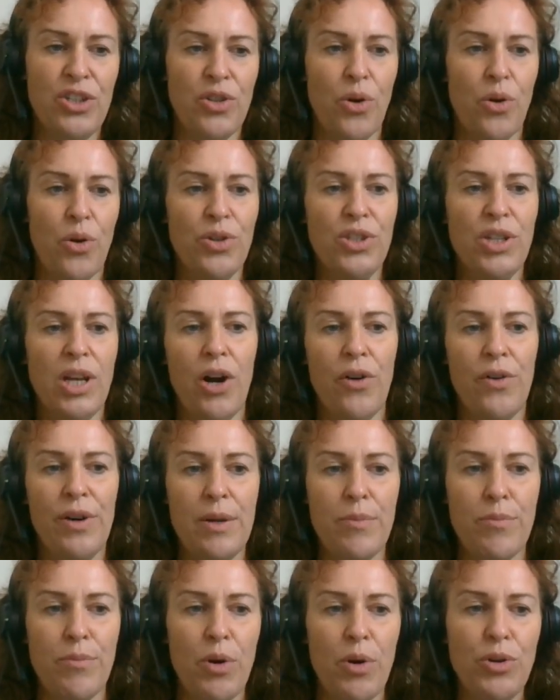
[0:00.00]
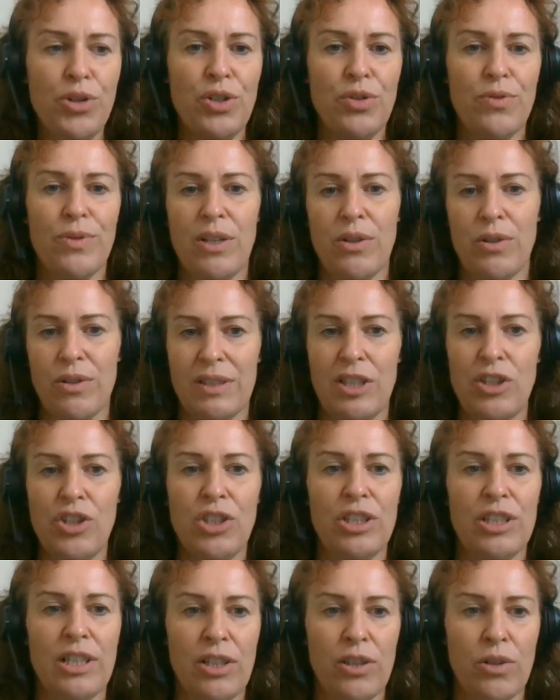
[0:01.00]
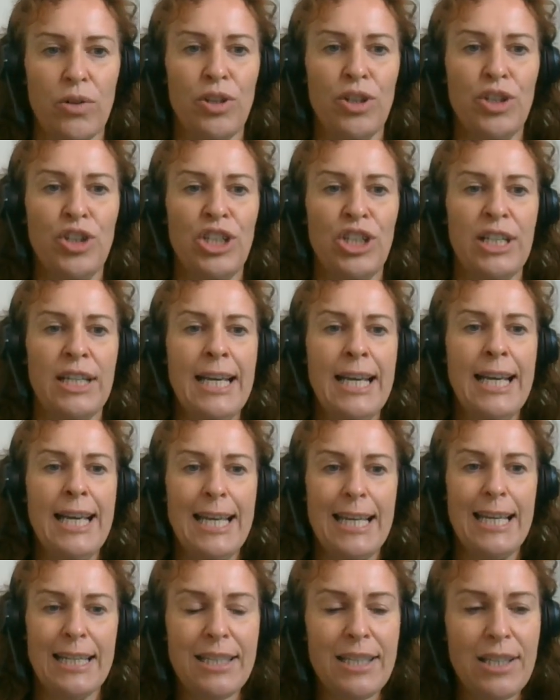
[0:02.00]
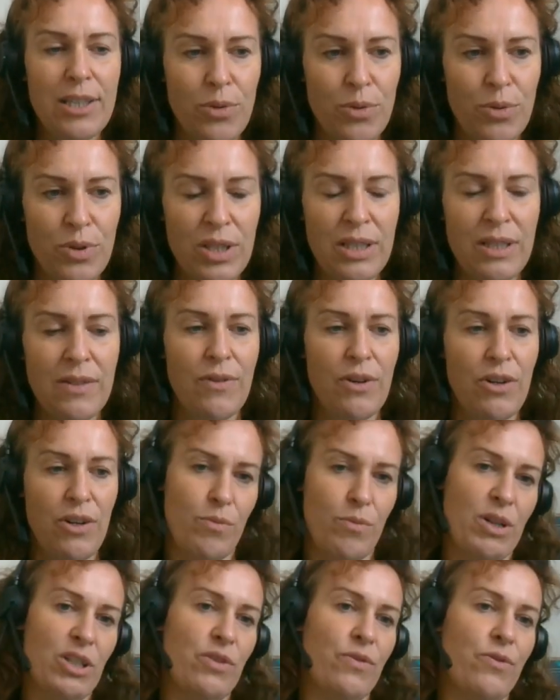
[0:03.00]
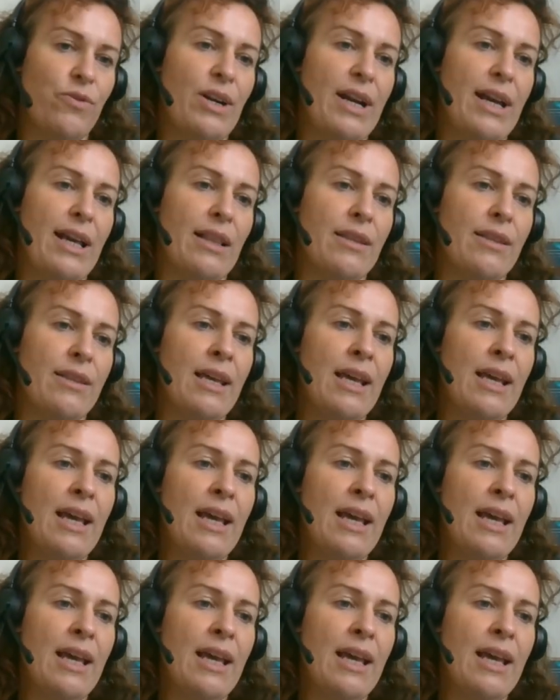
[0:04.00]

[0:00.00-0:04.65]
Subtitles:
So also our emotion recognition technology is used very much for health.